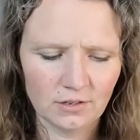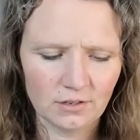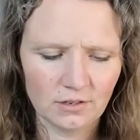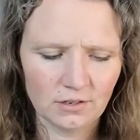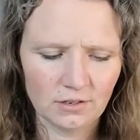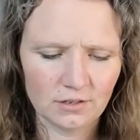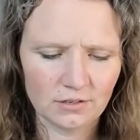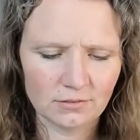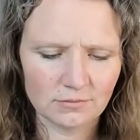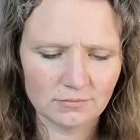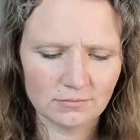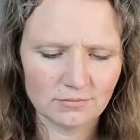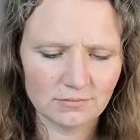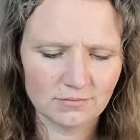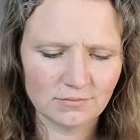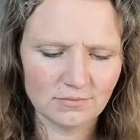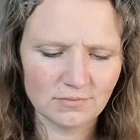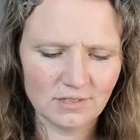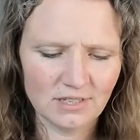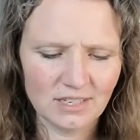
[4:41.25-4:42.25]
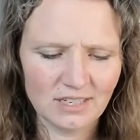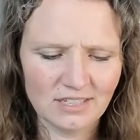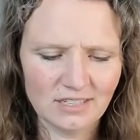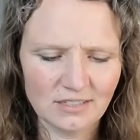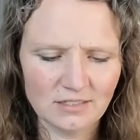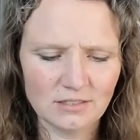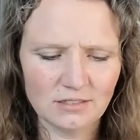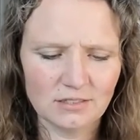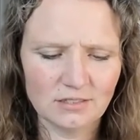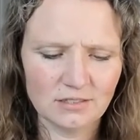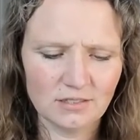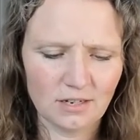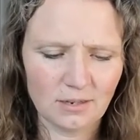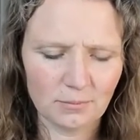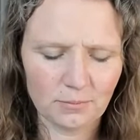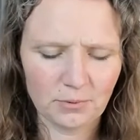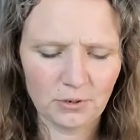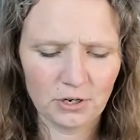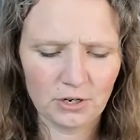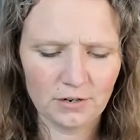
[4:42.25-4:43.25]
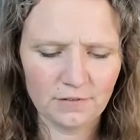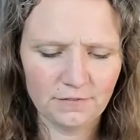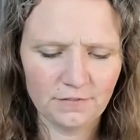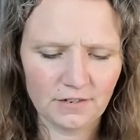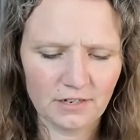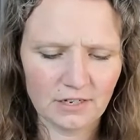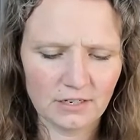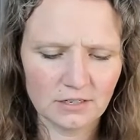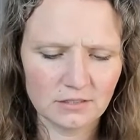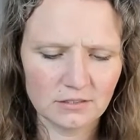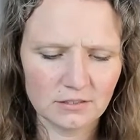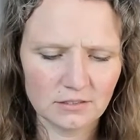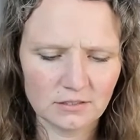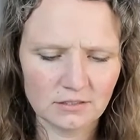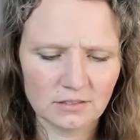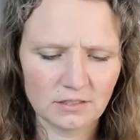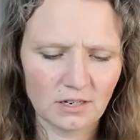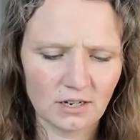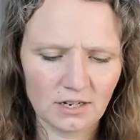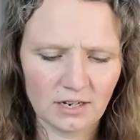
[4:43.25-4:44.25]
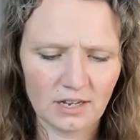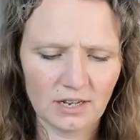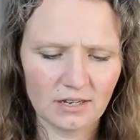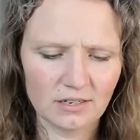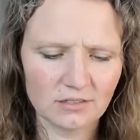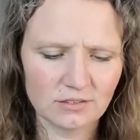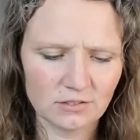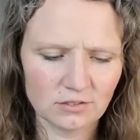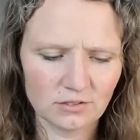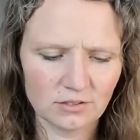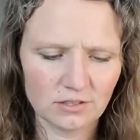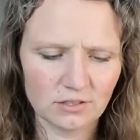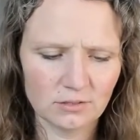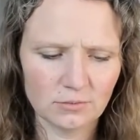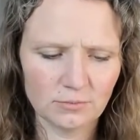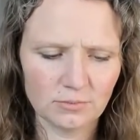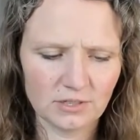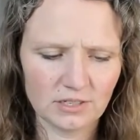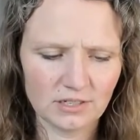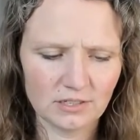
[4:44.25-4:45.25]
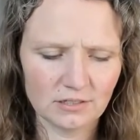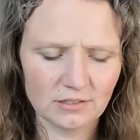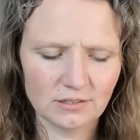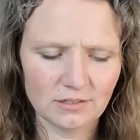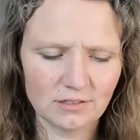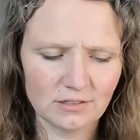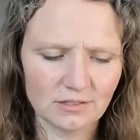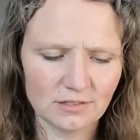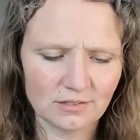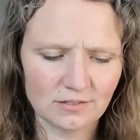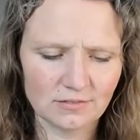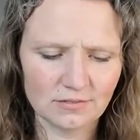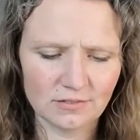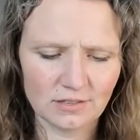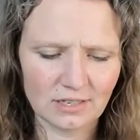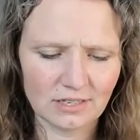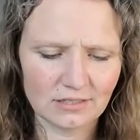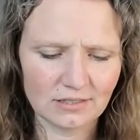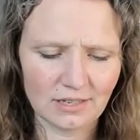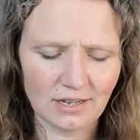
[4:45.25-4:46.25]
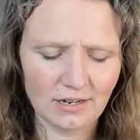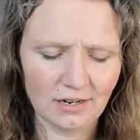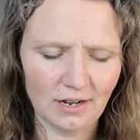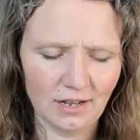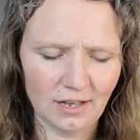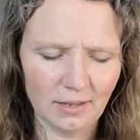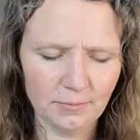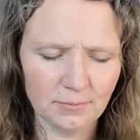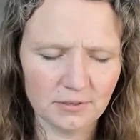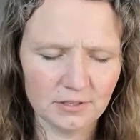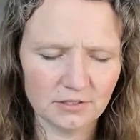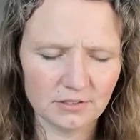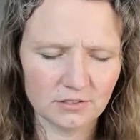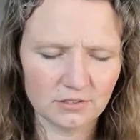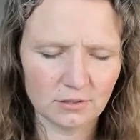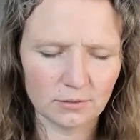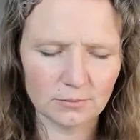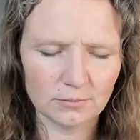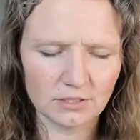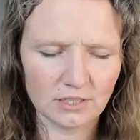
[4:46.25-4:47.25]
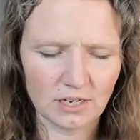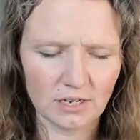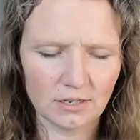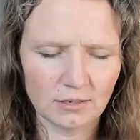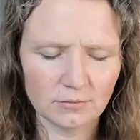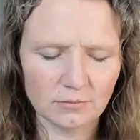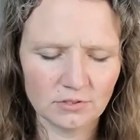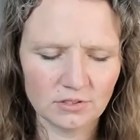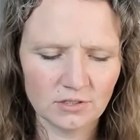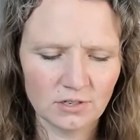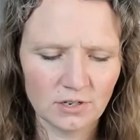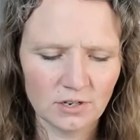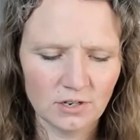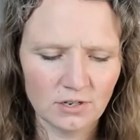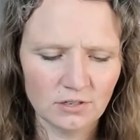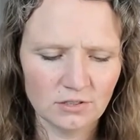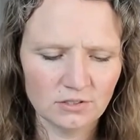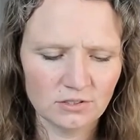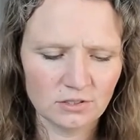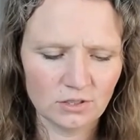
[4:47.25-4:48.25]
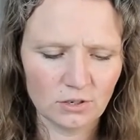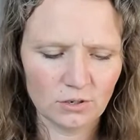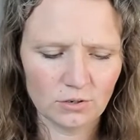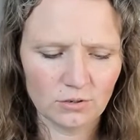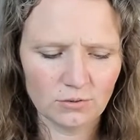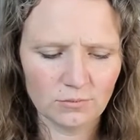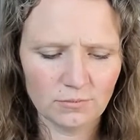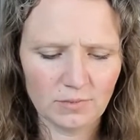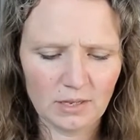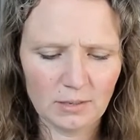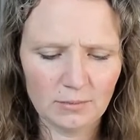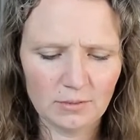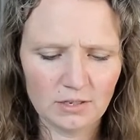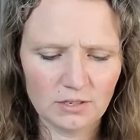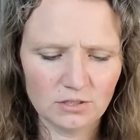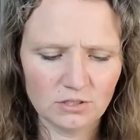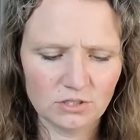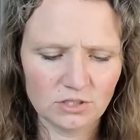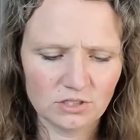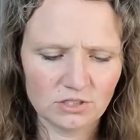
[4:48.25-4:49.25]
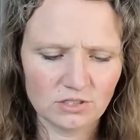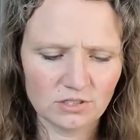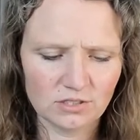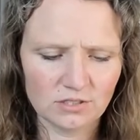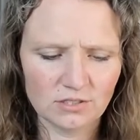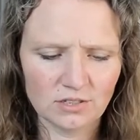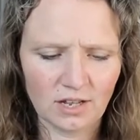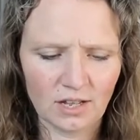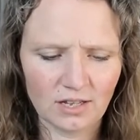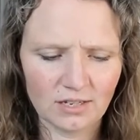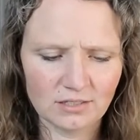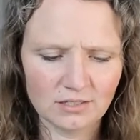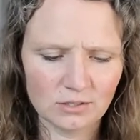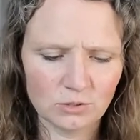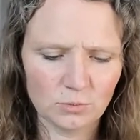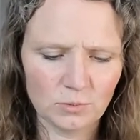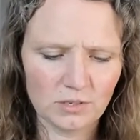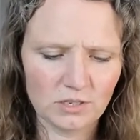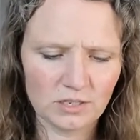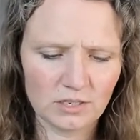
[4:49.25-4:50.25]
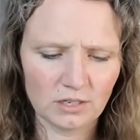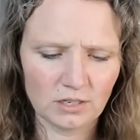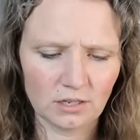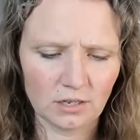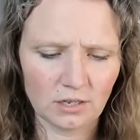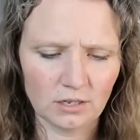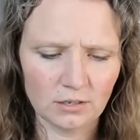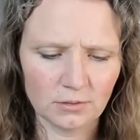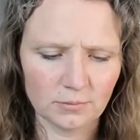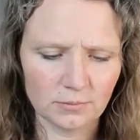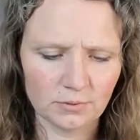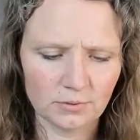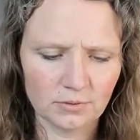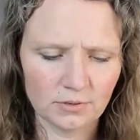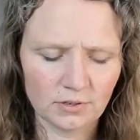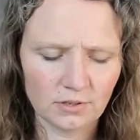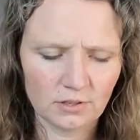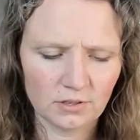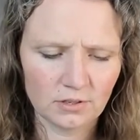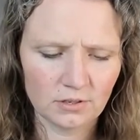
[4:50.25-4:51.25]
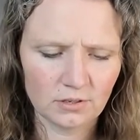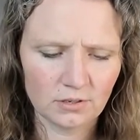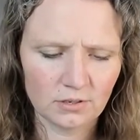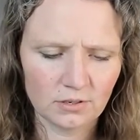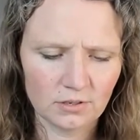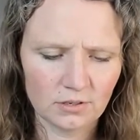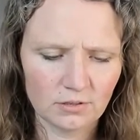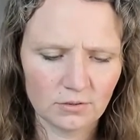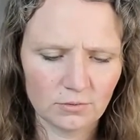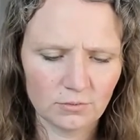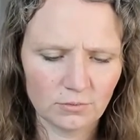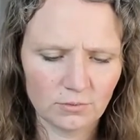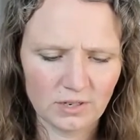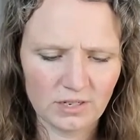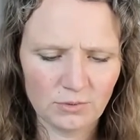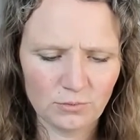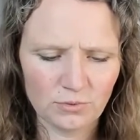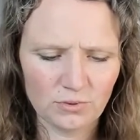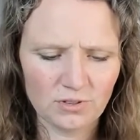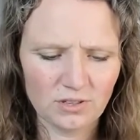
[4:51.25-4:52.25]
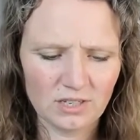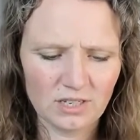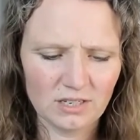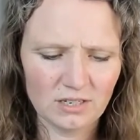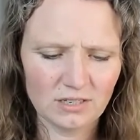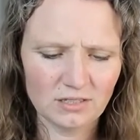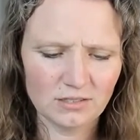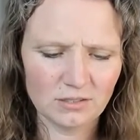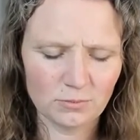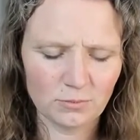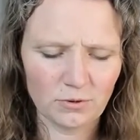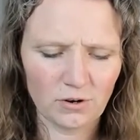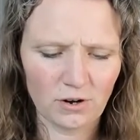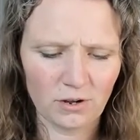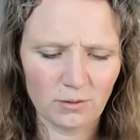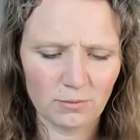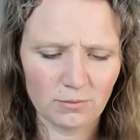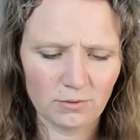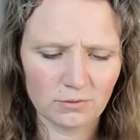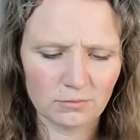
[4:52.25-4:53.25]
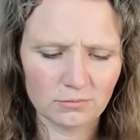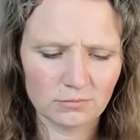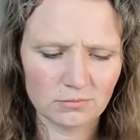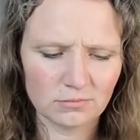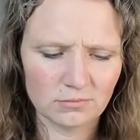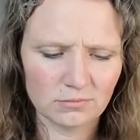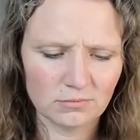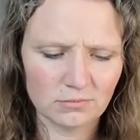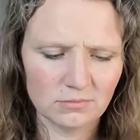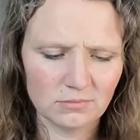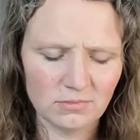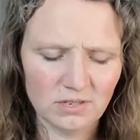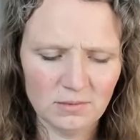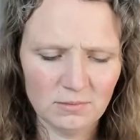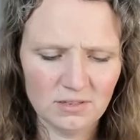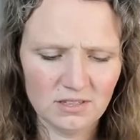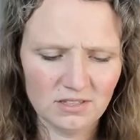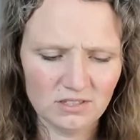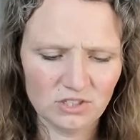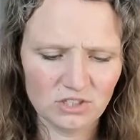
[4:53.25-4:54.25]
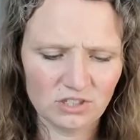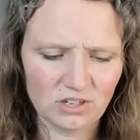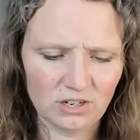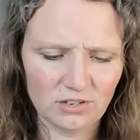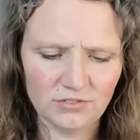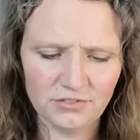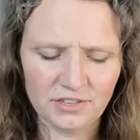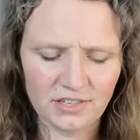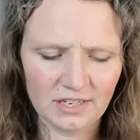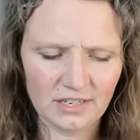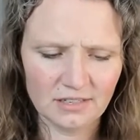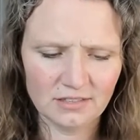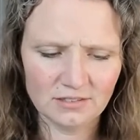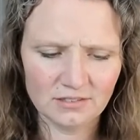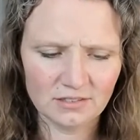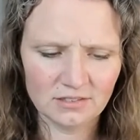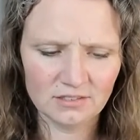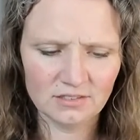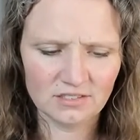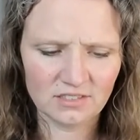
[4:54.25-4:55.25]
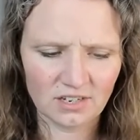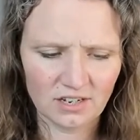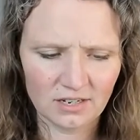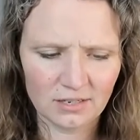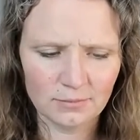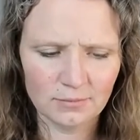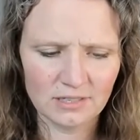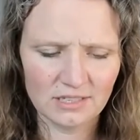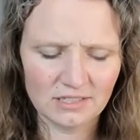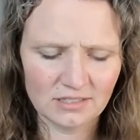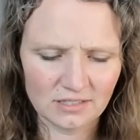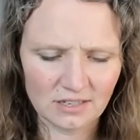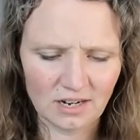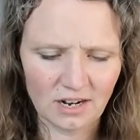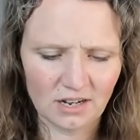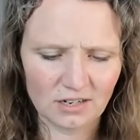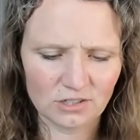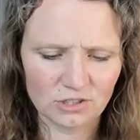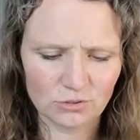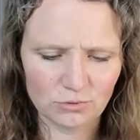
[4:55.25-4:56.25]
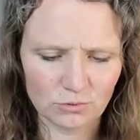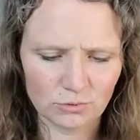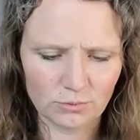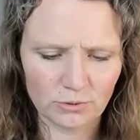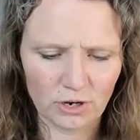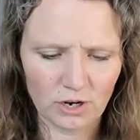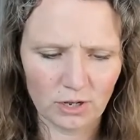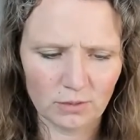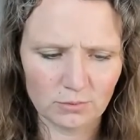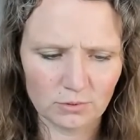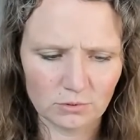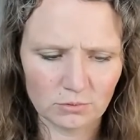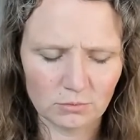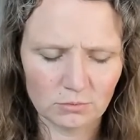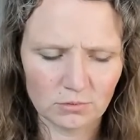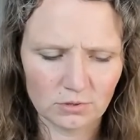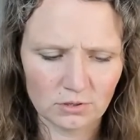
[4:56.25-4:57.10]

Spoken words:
It's not perfect. It's not excellent, but it's like that happens sometimes. So maybe you're just not speaking up when really it is a problem. Maybe the shell in the eggs this time is an actual problem.